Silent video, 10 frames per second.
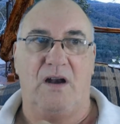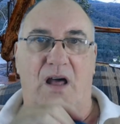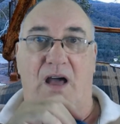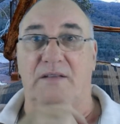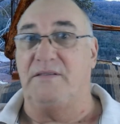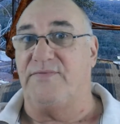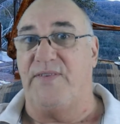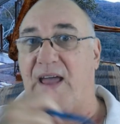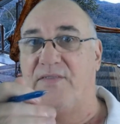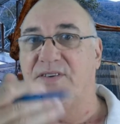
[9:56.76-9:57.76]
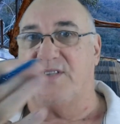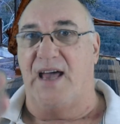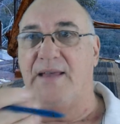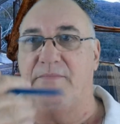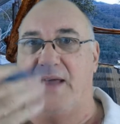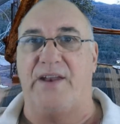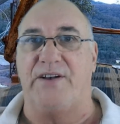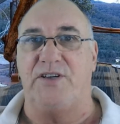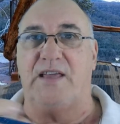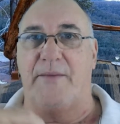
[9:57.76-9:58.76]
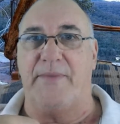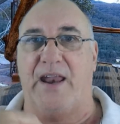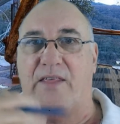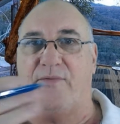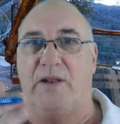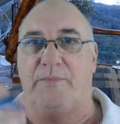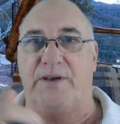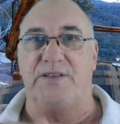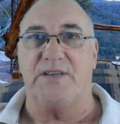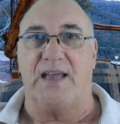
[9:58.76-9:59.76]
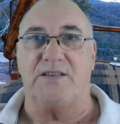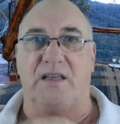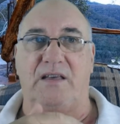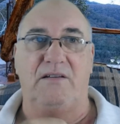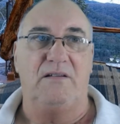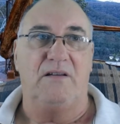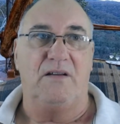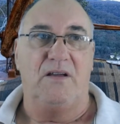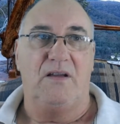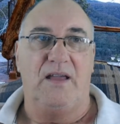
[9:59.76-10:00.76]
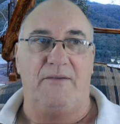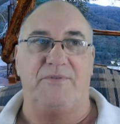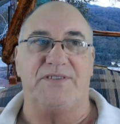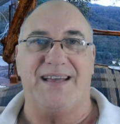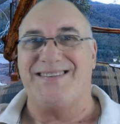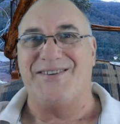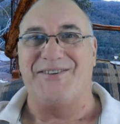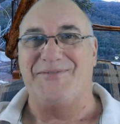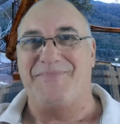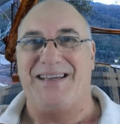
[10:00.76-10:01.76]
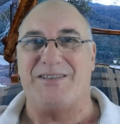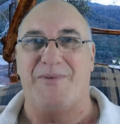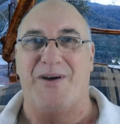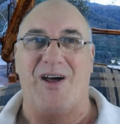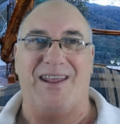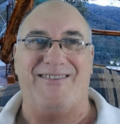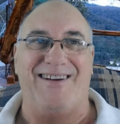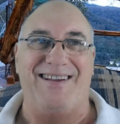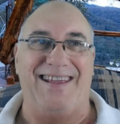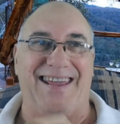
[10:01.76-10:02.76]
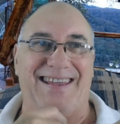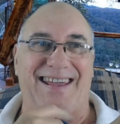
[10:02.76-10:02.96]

I found the same attitude coming out of the Philippines, actually. It was that sort of big smiley grin, yeah, yeah,